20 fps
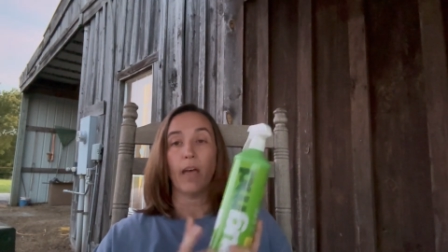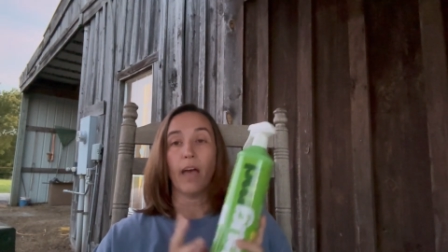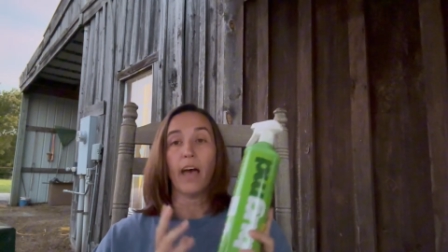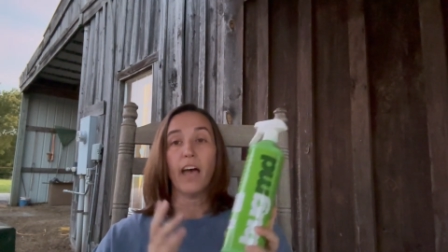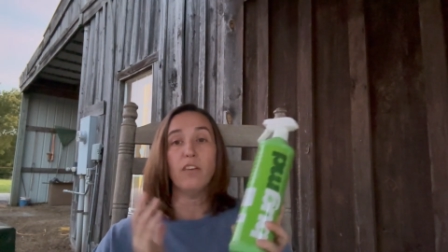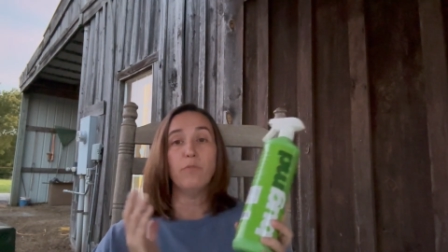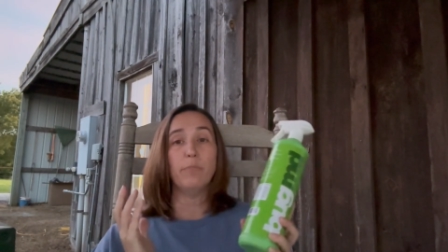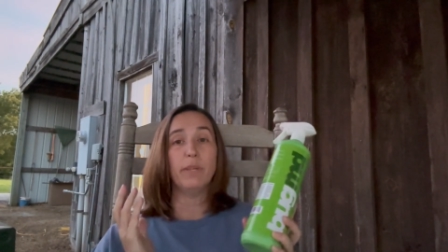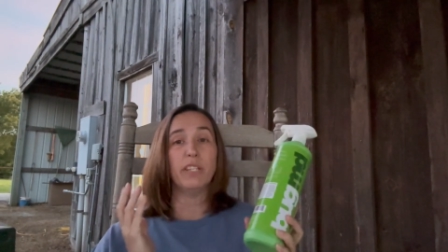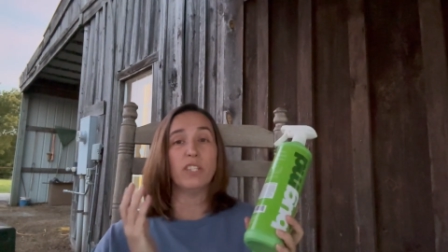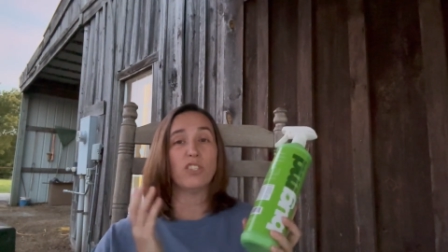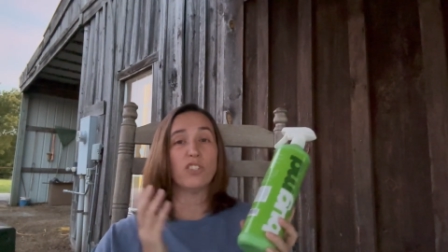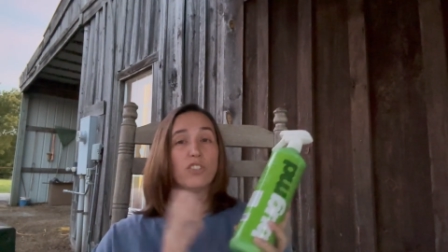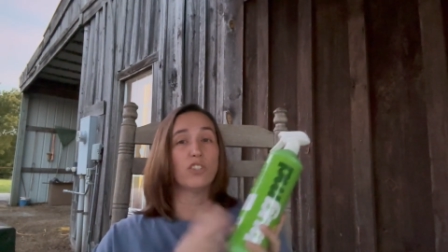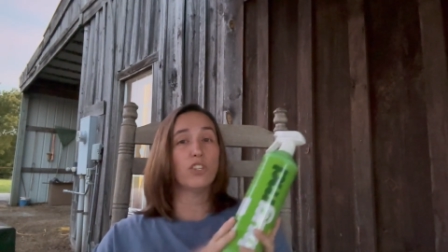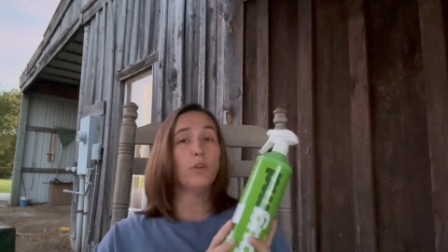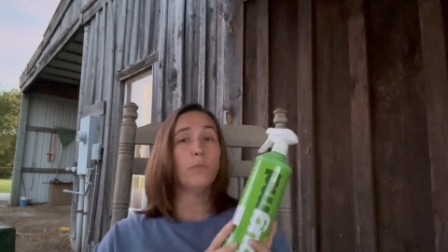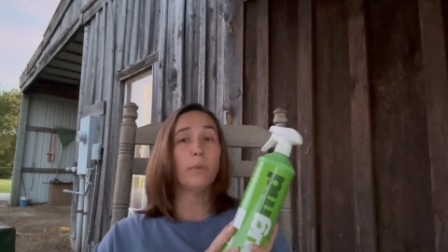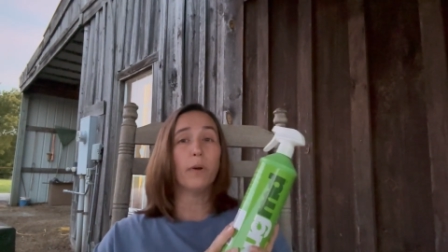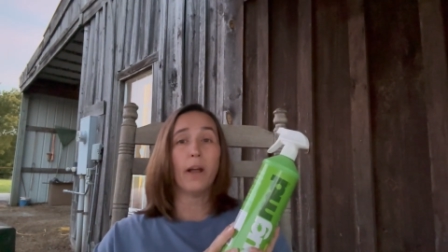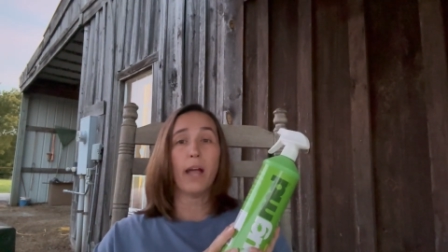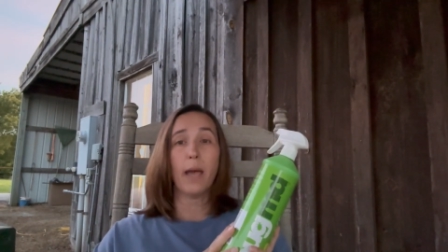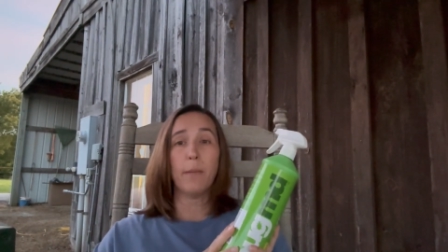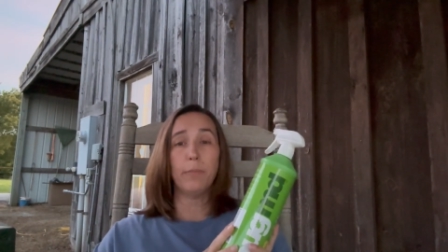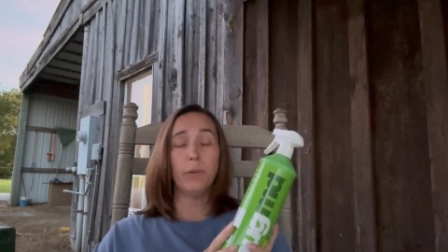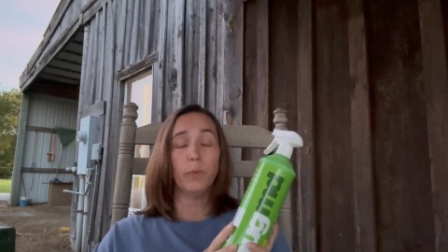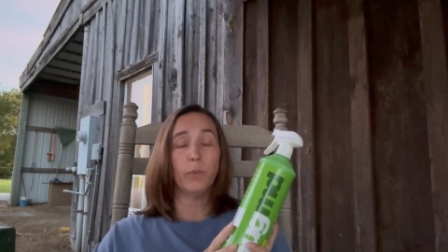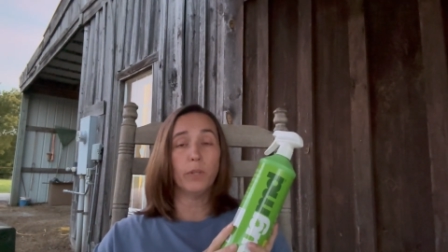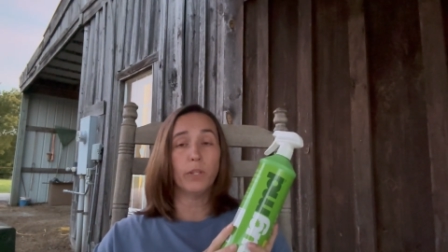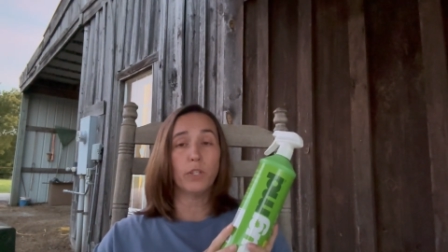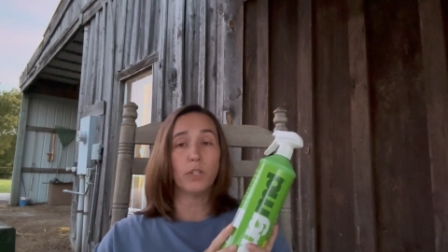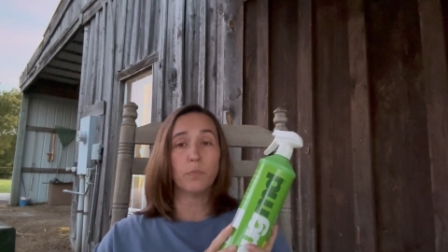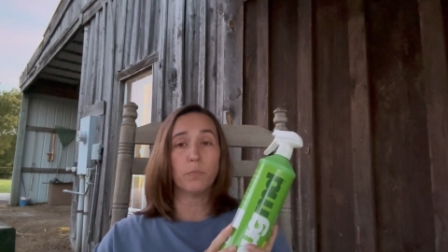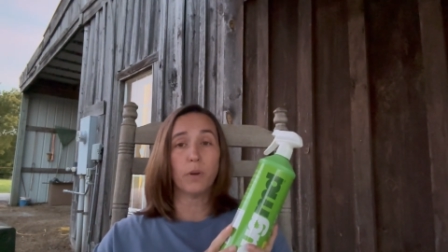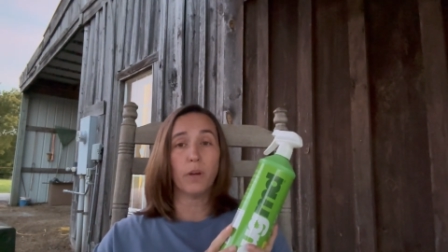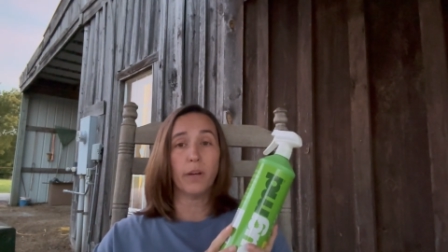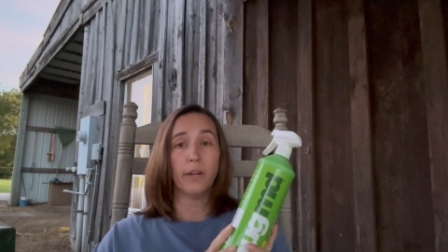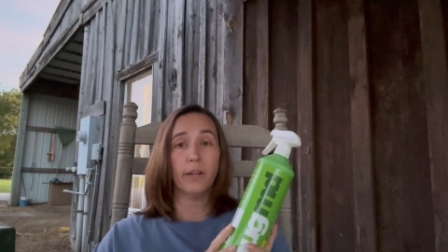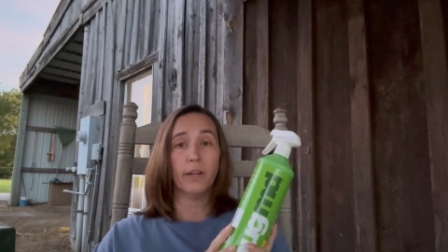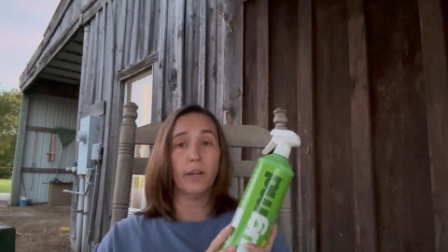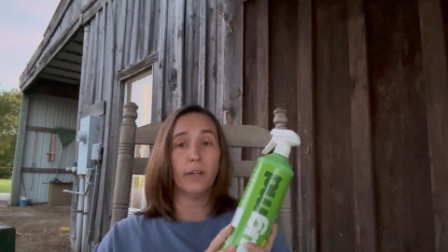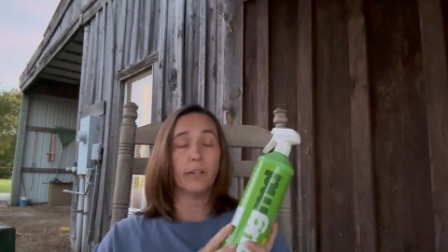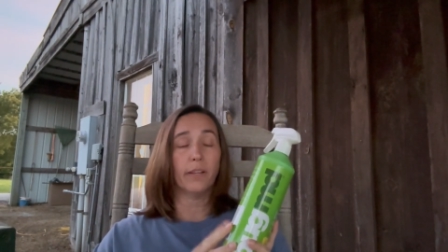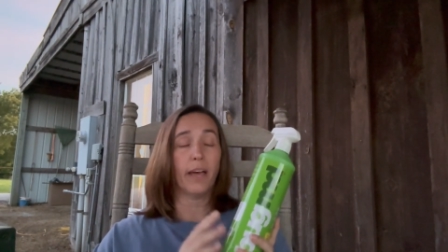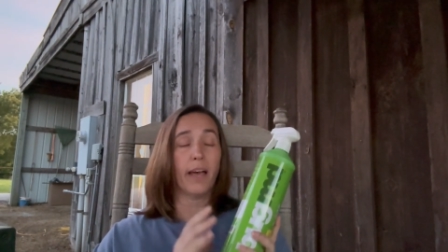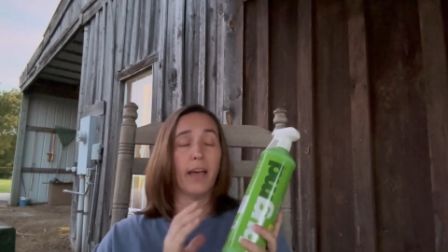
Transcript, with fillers: I've been super happy with this product.